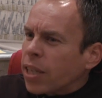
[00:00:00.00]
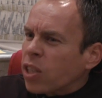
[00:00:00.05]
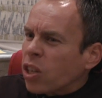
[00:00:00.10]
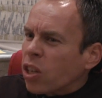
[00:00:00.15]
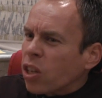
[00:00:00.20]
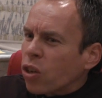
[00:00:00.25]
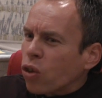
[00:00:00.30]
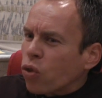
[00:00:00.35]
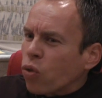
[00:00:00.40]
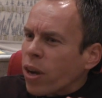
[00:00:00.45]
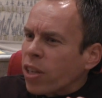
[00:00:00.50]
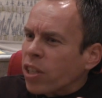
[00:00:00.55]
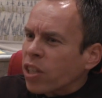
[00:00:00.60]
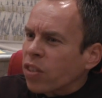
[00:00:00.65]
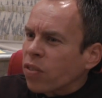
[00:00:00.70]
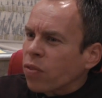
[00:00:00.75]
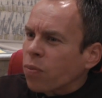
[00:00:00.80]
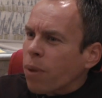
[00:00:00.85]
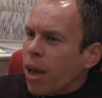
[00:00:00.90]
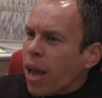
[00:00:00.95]
an
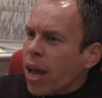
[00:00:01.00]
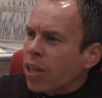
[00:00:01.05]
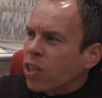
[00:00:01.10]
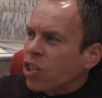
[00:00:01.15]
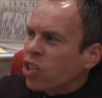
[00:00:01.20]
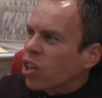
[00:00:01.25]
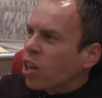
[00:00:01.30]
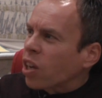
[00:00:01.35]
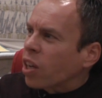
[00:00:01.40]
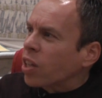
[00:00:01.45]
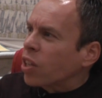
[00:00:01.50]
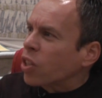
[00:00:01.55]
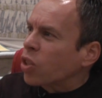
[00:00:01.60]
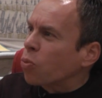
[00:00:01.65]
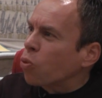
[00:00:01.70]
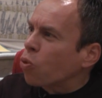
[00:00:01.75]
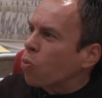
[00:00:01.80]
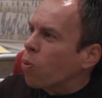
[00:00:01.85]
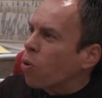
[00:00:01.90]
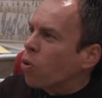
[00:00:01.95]
aggressive man stuck in a
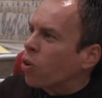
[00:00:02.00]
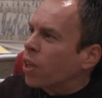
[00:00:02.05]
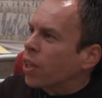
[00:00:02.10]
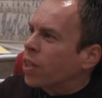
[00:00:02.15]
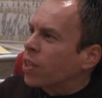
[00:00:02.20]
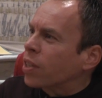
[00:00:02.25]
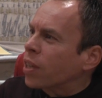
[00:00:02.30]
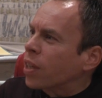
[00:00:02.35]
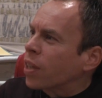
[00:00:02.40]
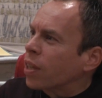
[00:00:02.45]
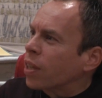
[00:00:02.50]
small body, isn't he?